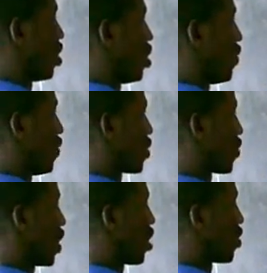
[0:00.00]
the
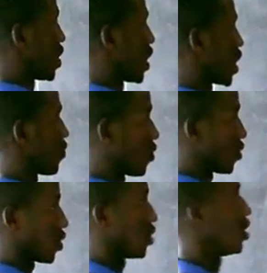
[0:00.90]
together resultant
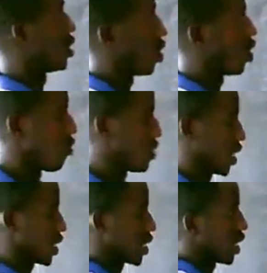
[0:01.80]
force on this
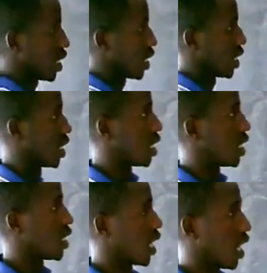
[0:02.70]
object,
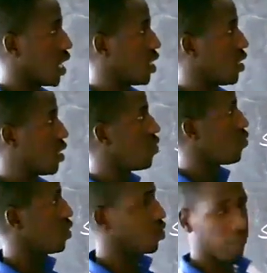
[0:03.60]
then
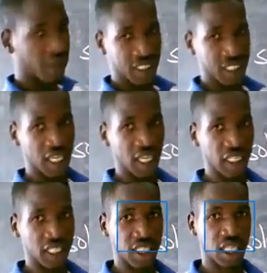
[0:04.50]
we need to first
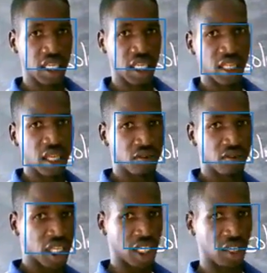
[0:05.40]
get the
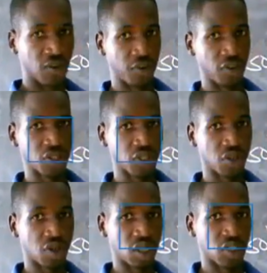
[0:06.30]
resultant force
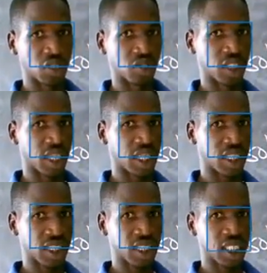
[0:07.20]
horizontally,
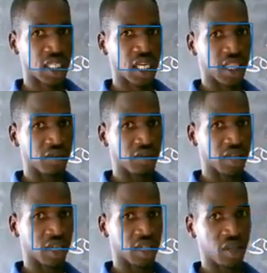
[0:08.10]
then we
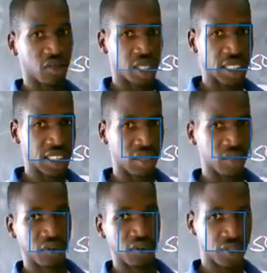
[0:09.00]
get the
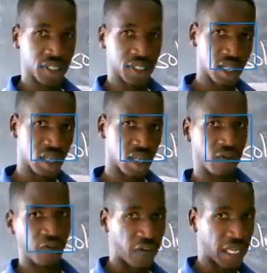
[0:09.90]
resultant force
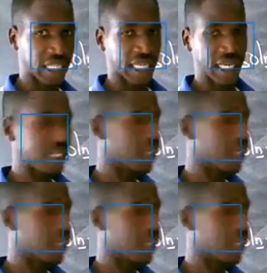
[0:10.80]
vertically.